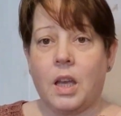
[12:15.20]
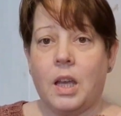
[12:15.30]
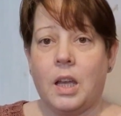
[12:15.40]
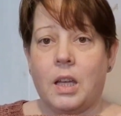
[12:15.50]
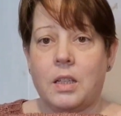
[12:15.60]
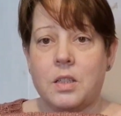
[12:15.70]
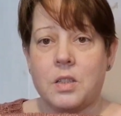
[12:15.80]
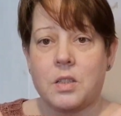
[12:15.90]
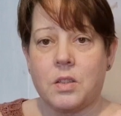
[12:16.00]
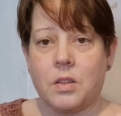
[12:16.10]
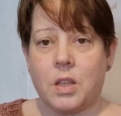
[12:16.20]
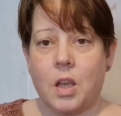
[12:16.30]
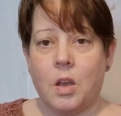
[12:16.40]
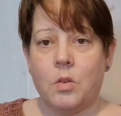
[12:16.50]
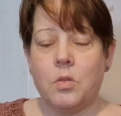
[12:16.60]
and the
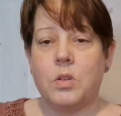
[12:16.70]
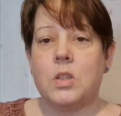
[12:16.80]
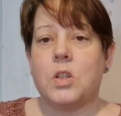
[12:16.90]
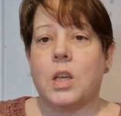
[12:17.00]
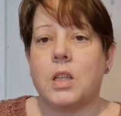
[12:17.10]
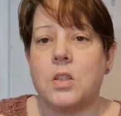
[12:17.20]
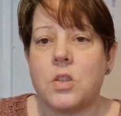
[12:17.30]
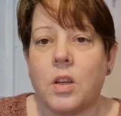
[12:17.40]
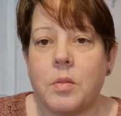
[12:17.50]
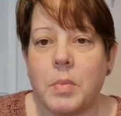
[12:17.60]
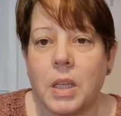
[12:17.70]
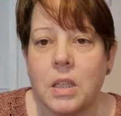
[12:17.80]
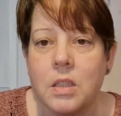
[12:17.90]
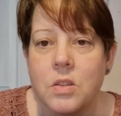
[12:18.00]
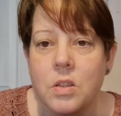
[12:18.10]
only change I
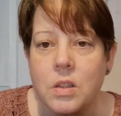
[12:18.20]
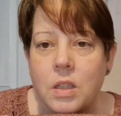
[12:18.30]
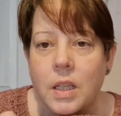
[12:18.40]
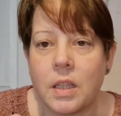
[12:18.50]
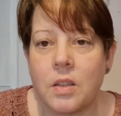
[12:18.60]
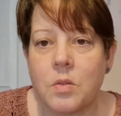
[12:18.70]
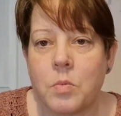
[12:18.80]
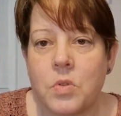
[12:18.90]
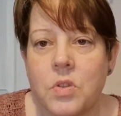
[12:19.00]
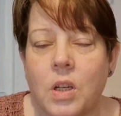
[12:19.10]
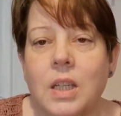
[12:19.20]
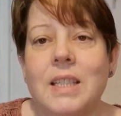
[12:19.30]
made to the length was I